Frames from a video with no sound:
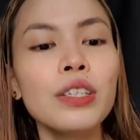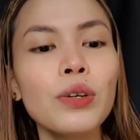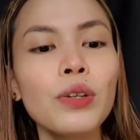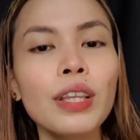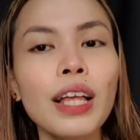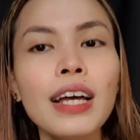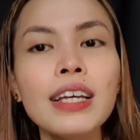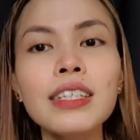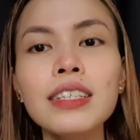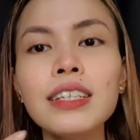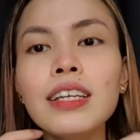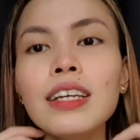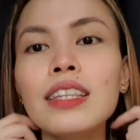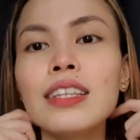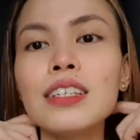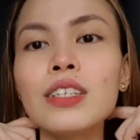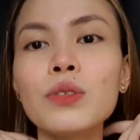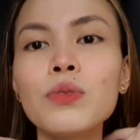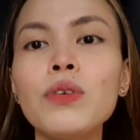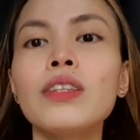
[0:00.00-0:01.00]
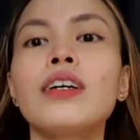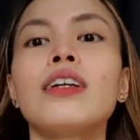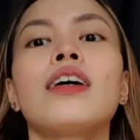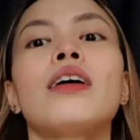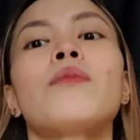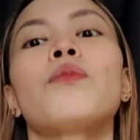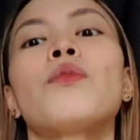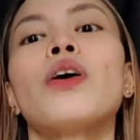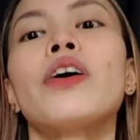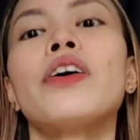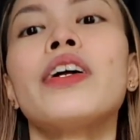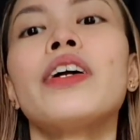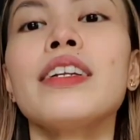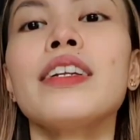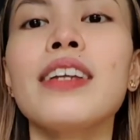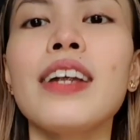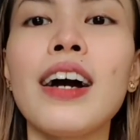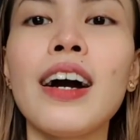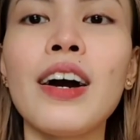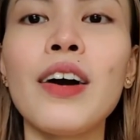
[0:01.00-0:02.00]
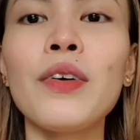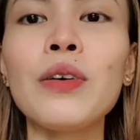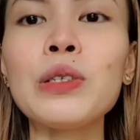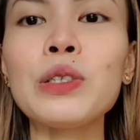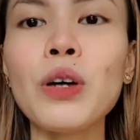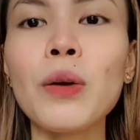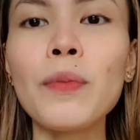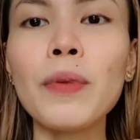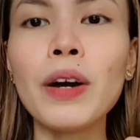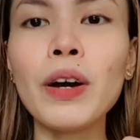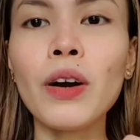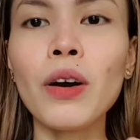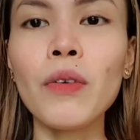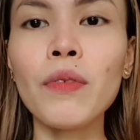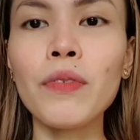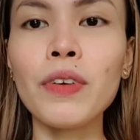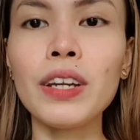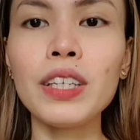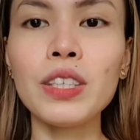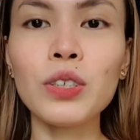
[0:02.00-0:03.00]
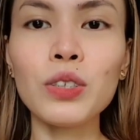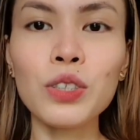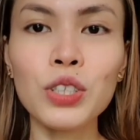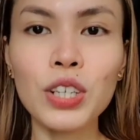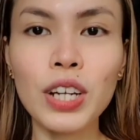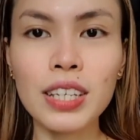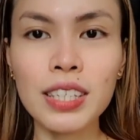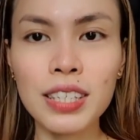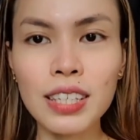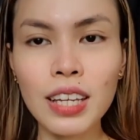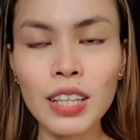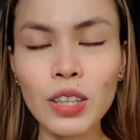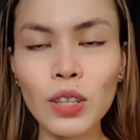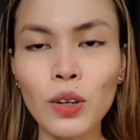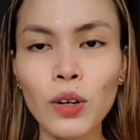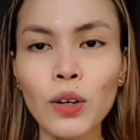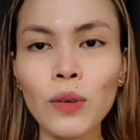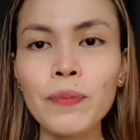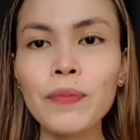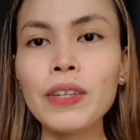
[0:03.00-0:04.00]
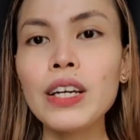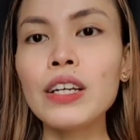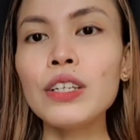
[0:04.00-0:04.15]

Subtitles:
So lastly, this one that I'm wearing now, sobrang comfy nitong dress na to.